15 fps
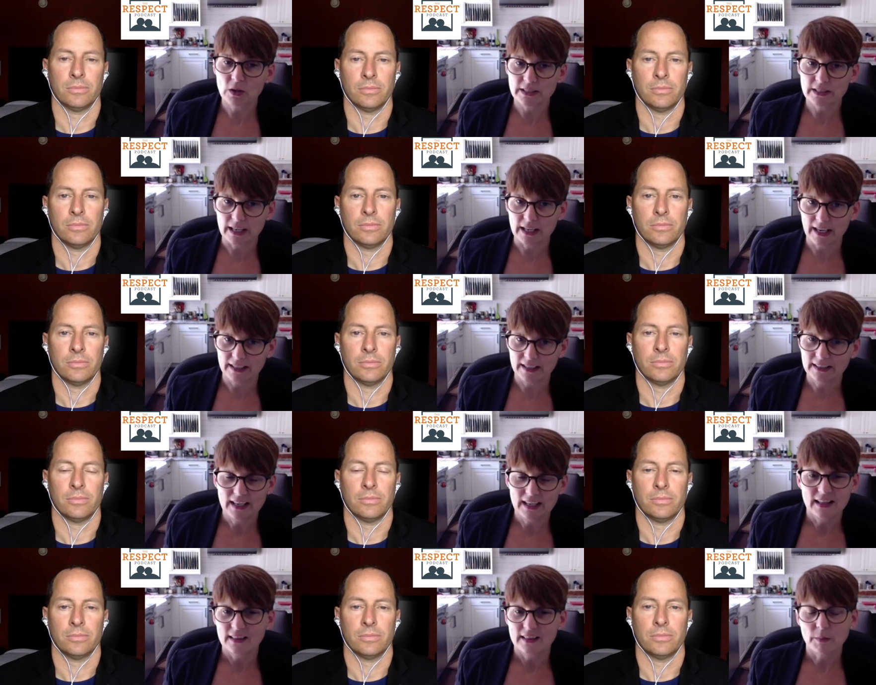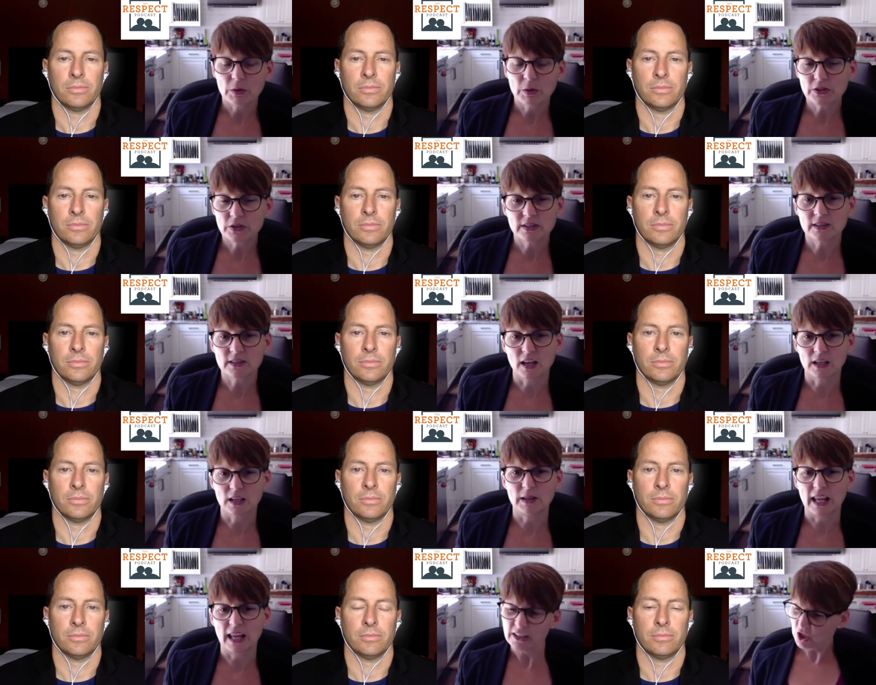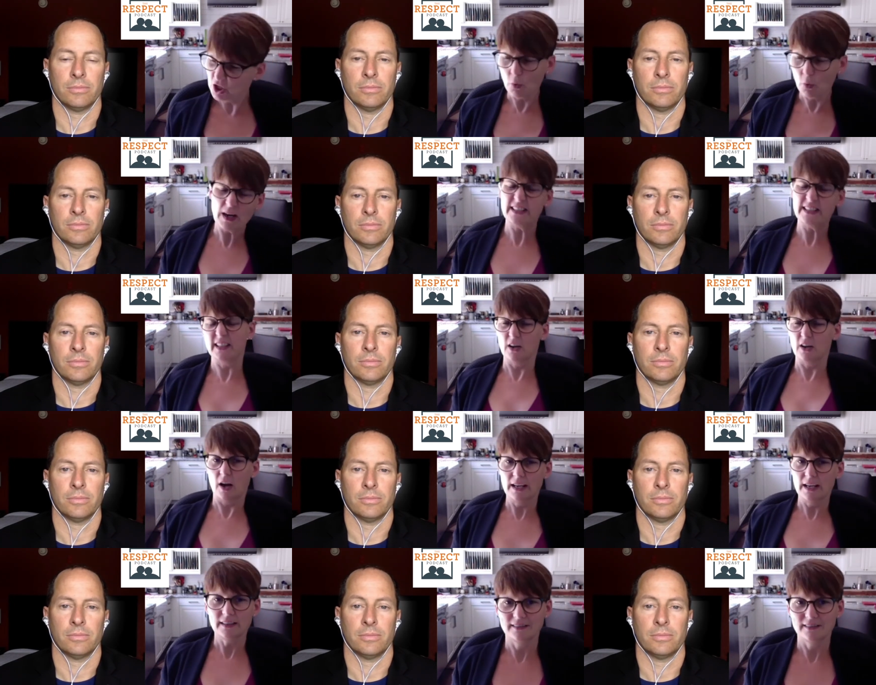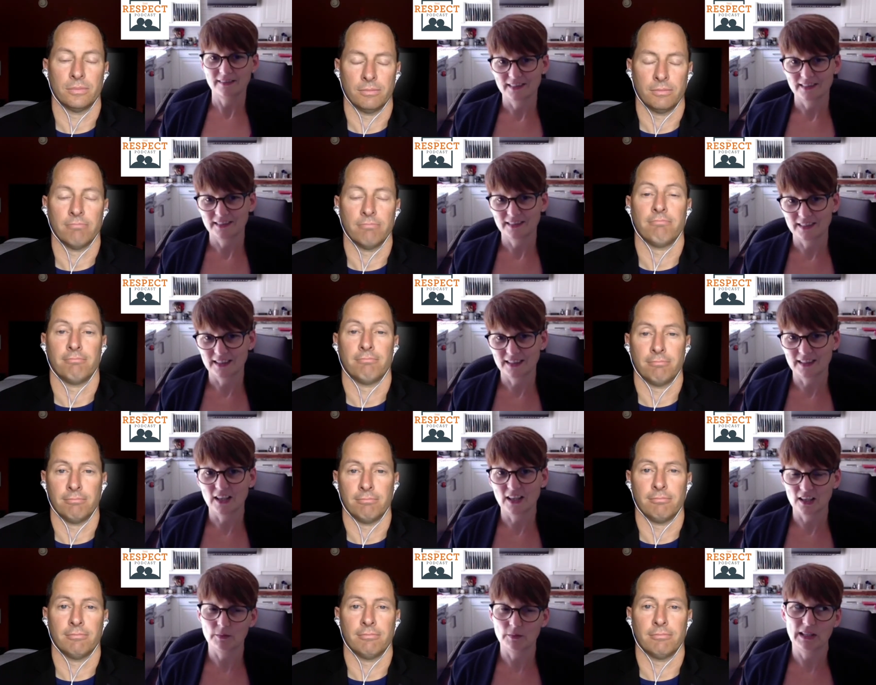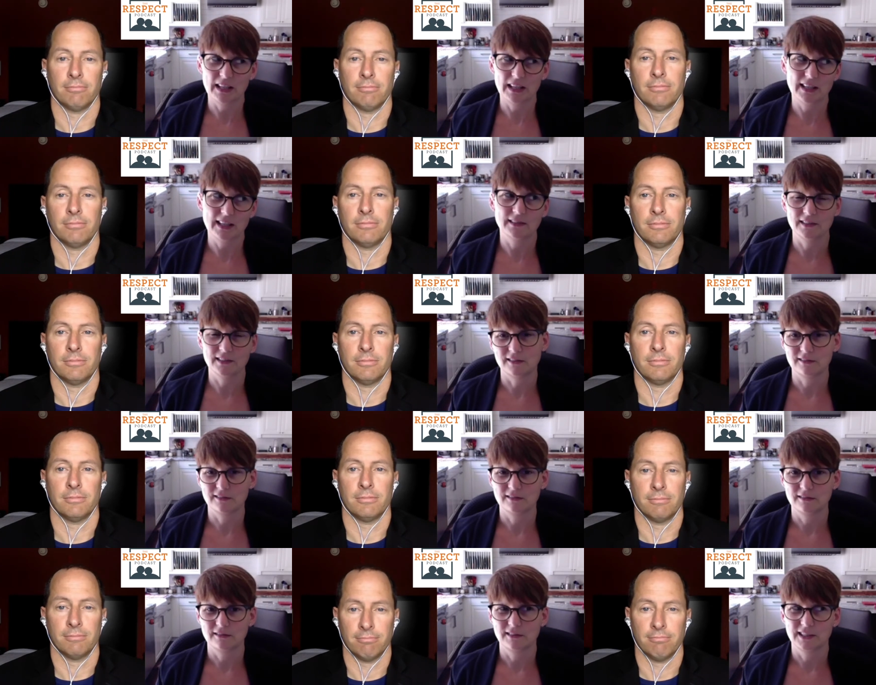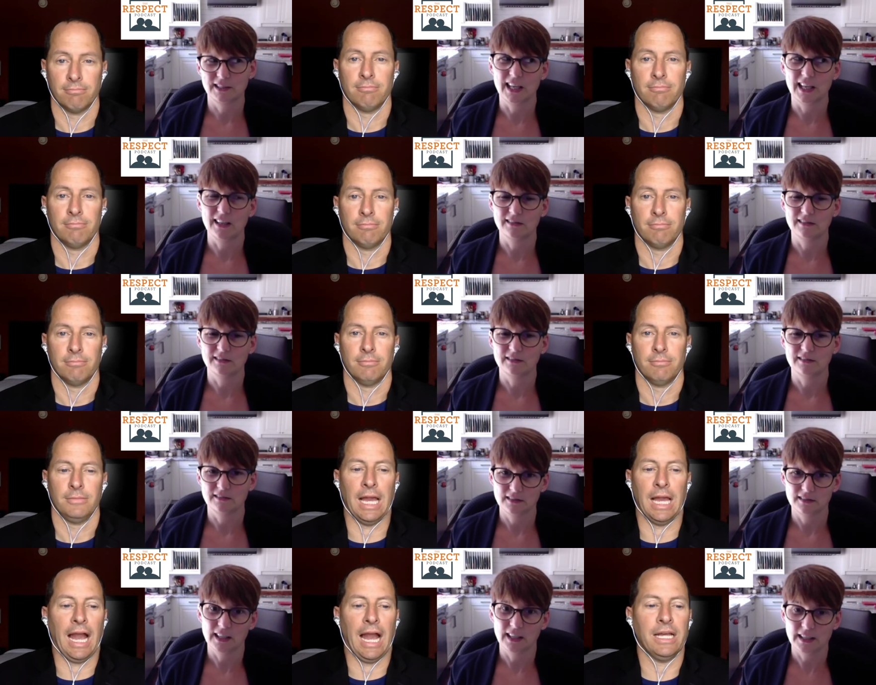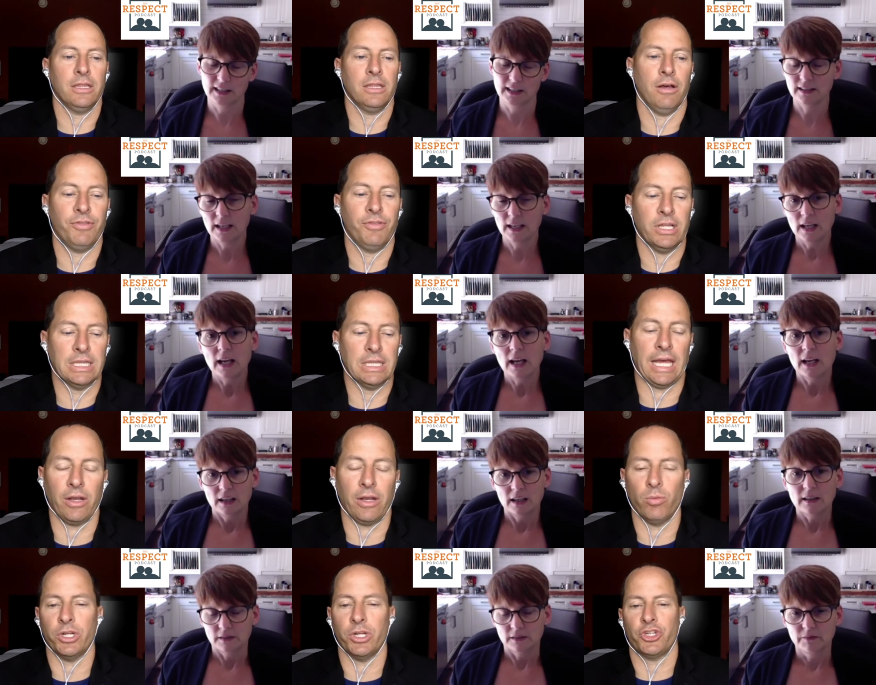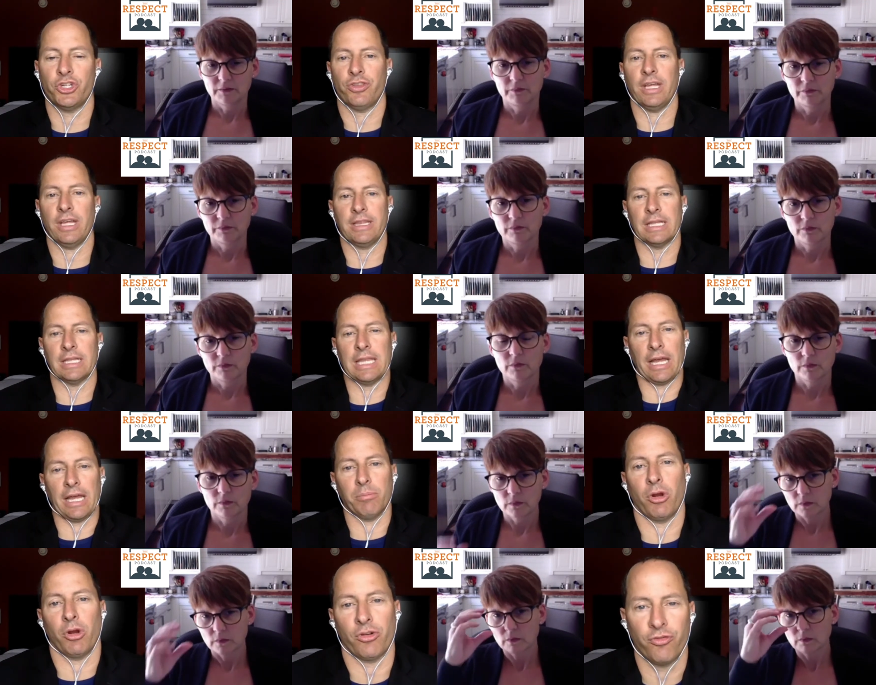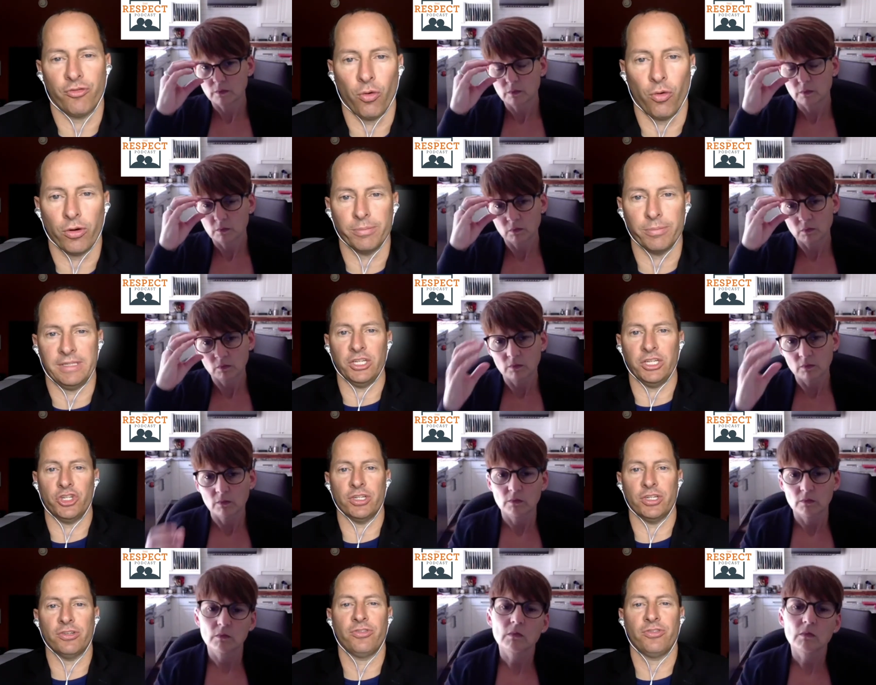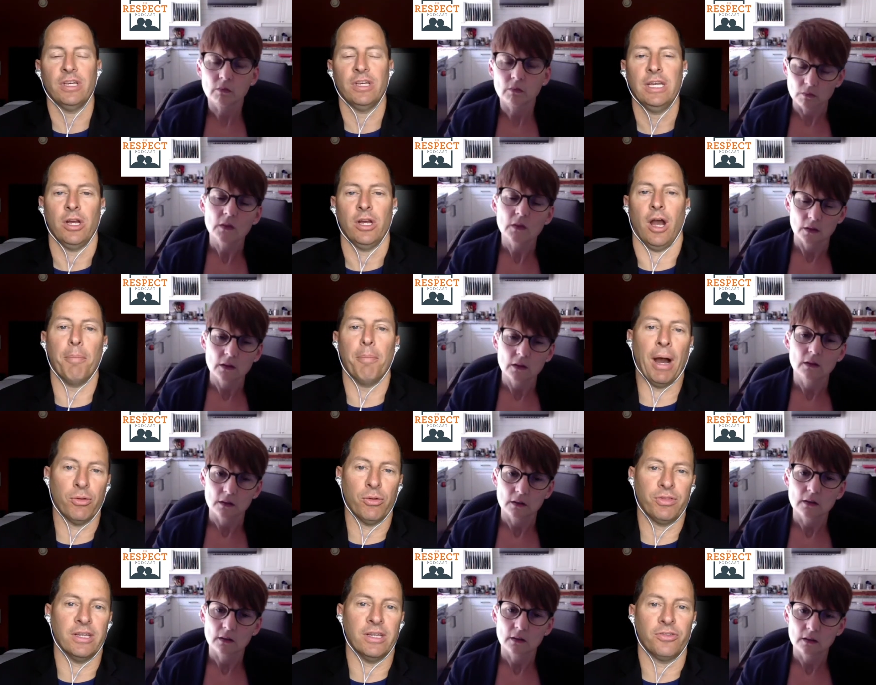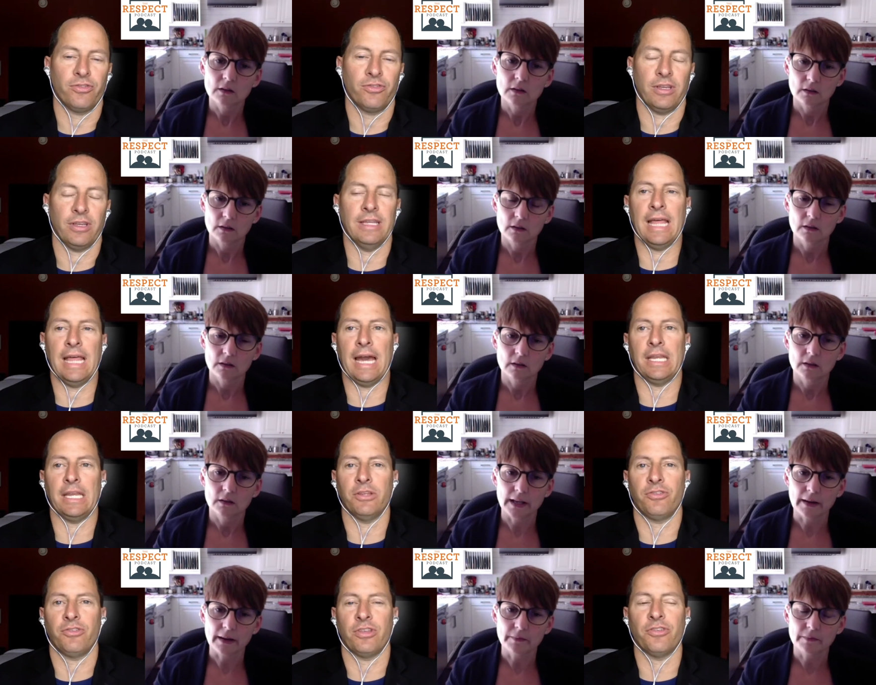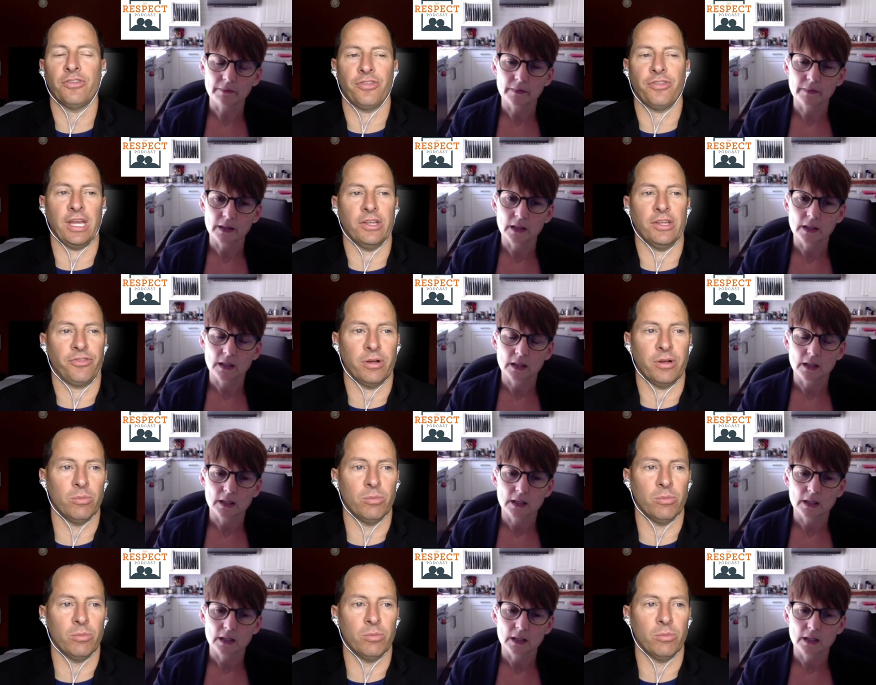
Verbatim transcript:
Speaker 1: your day, the person's not going to be like, no, I did not. They're going to be like, oh, yeah.
Speaker 2: Yeah, I, I love the language that the Landmark Forum teaches about this. And that yeah. is to say to